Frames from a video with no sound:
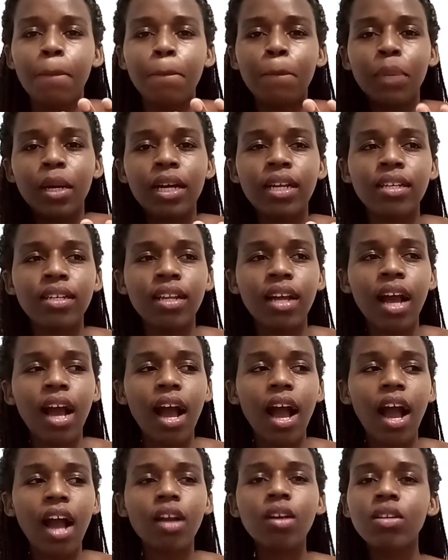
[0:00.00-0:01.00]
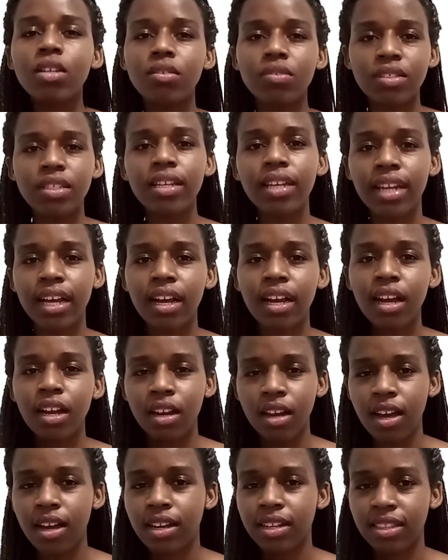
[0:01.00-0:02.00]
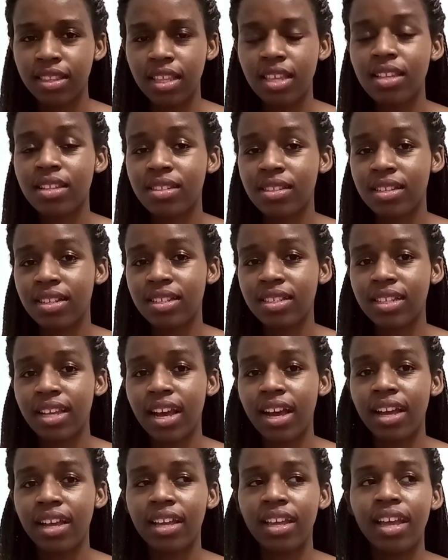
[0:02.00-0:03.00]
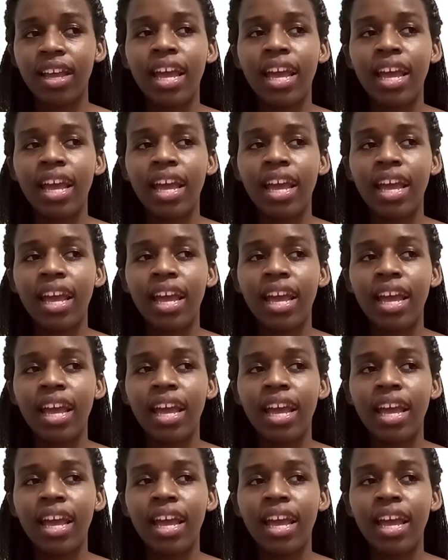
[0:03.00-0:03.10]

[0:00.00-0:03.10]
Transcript: But I could have said like a lot of things to this guy.